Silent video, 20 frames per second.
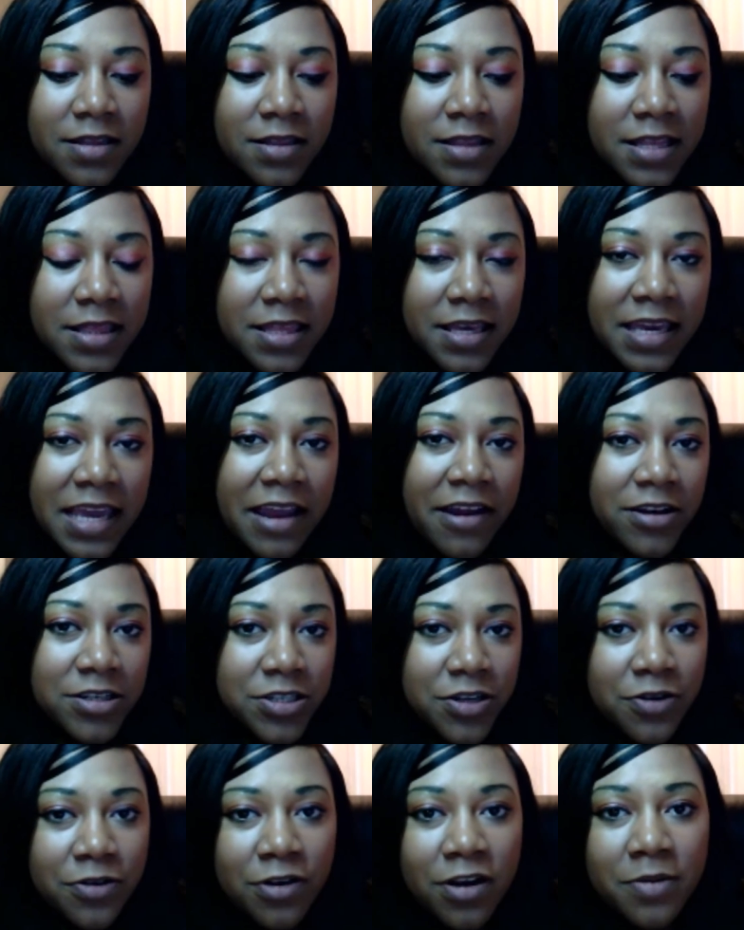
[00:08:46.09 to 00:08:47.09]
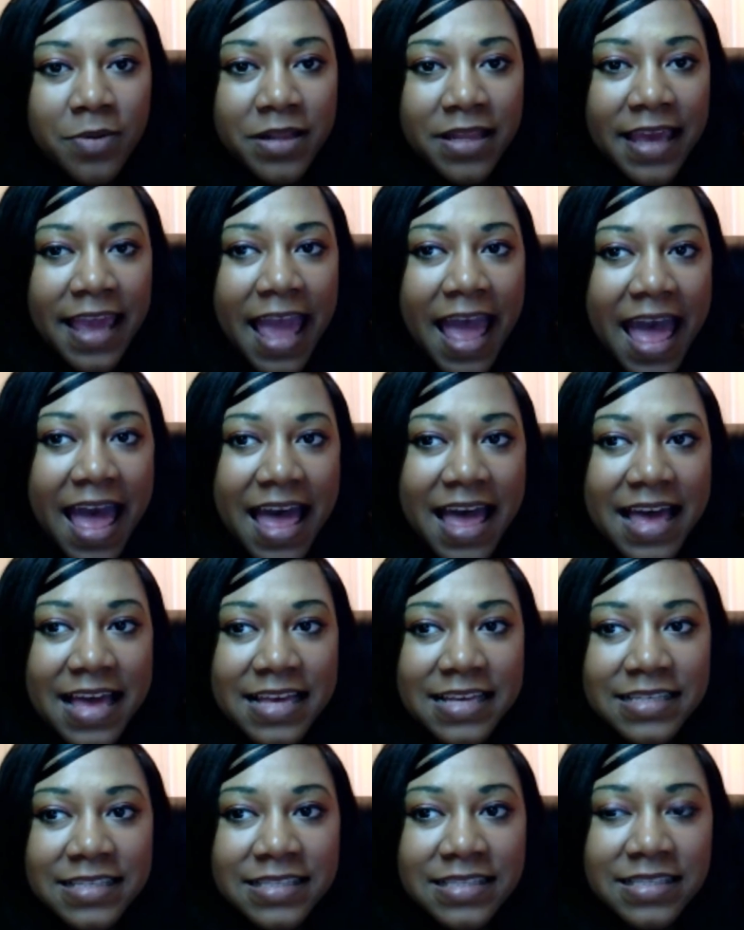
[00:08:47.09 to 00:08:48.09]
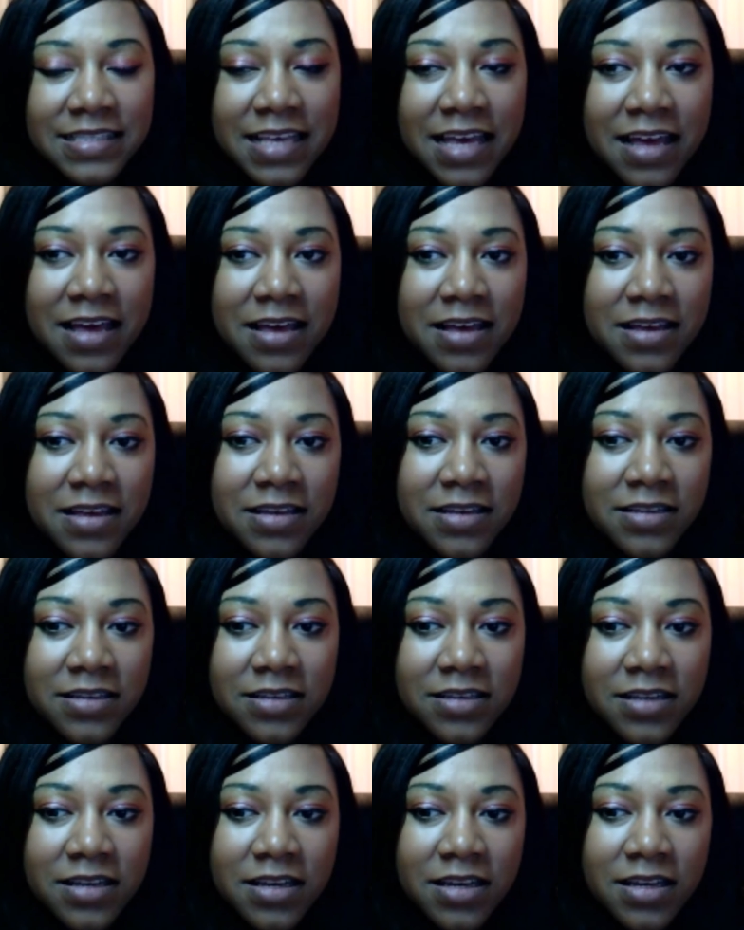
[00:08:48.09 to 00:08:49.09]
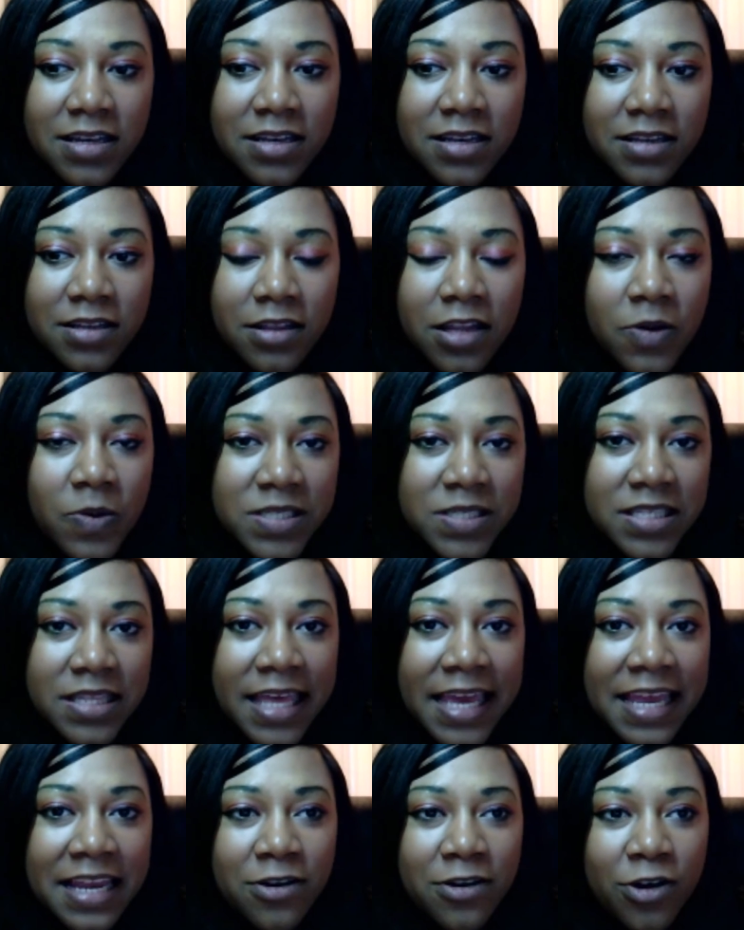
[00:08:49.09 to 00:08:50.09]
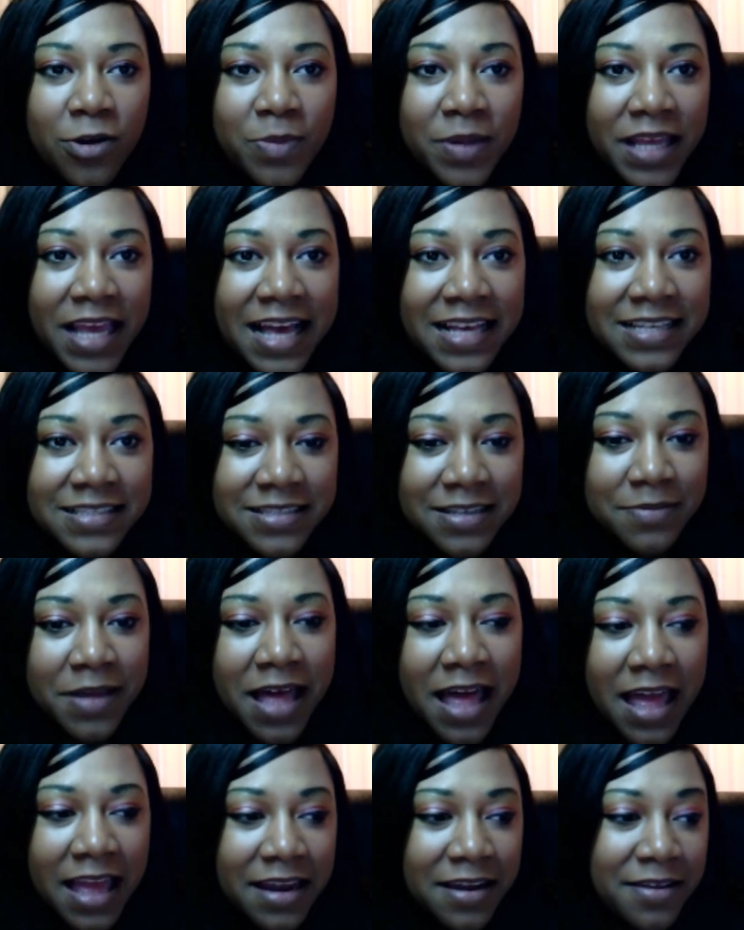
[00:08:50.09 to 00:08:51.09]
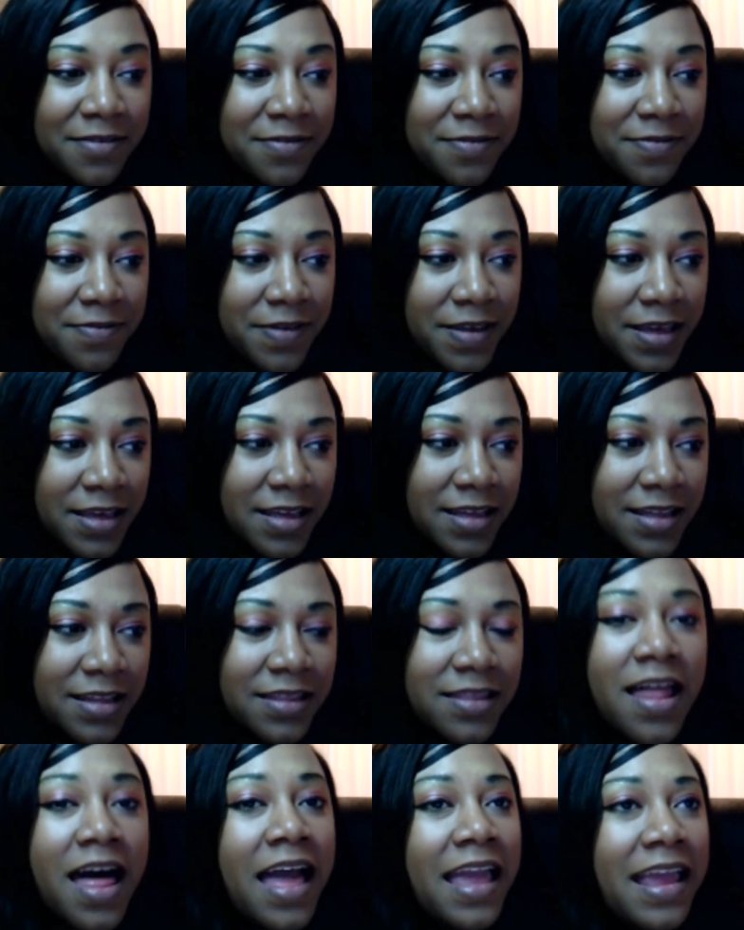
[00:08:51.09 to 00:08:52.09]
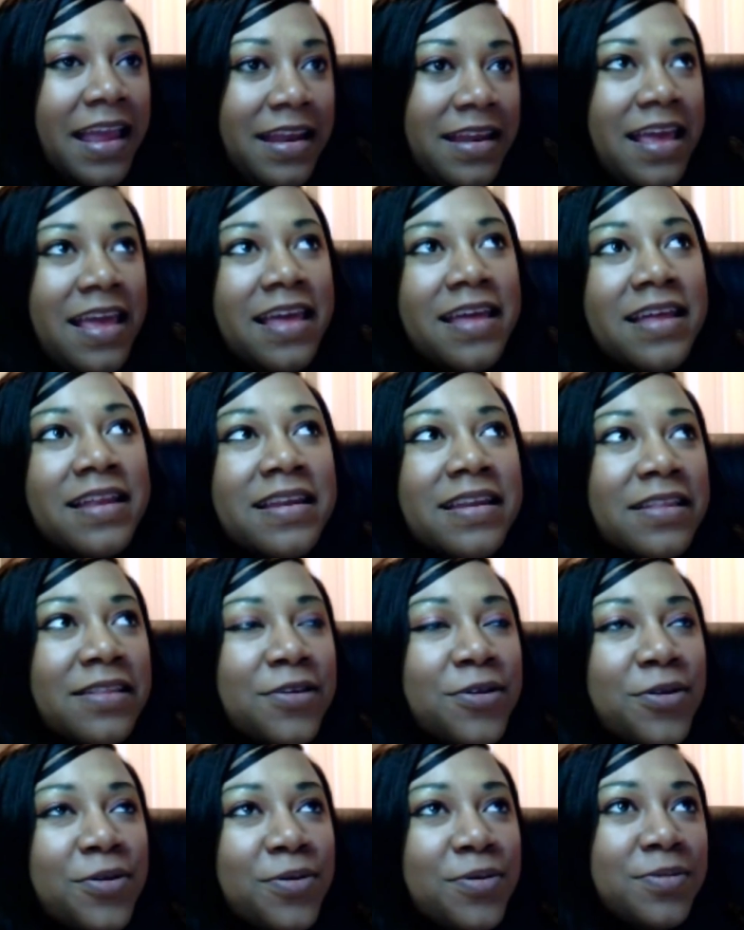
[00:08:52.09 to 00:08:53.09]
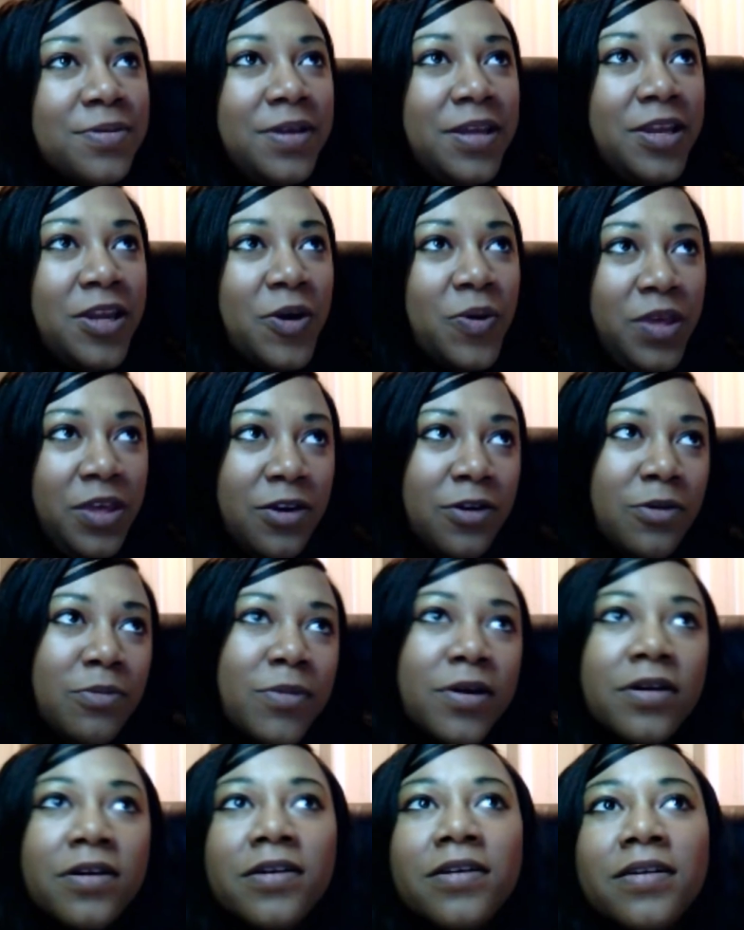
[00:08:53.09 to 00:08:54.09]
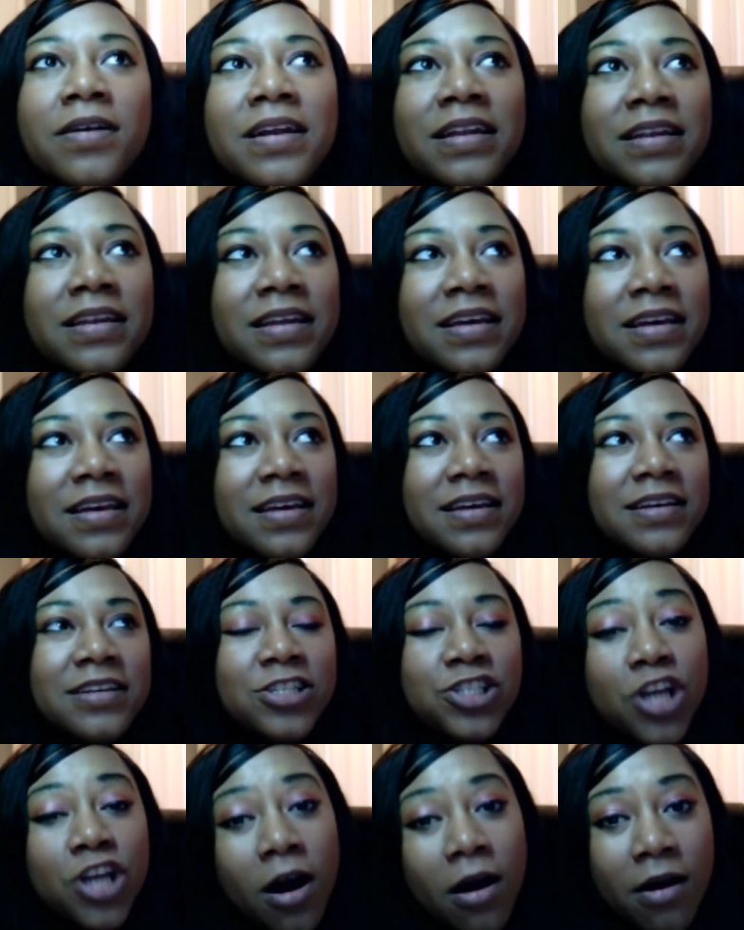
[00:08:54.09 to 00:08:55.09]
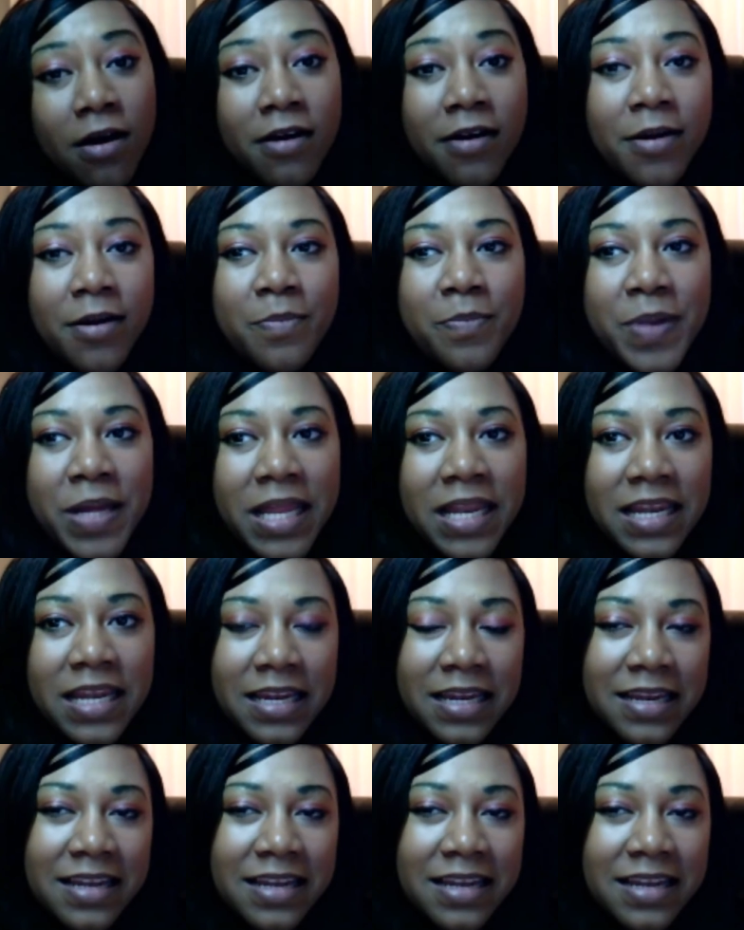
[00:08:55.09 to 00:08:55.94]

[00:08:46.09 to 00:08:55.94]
that the character normally has. Lois Lane normally has some kind of light and a little, you know, humor and charm, but